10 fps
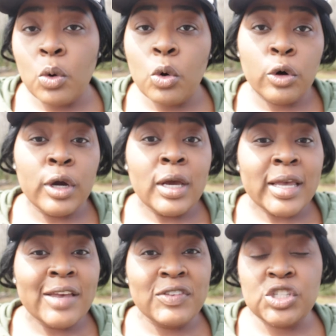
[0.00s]
or
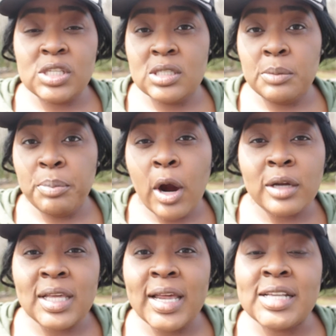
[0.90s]
even just the
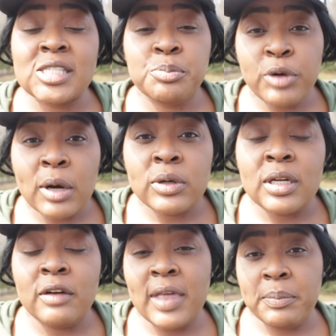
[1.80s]
part that has
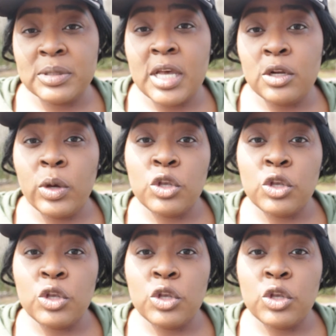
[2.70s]
sprouted of that potato,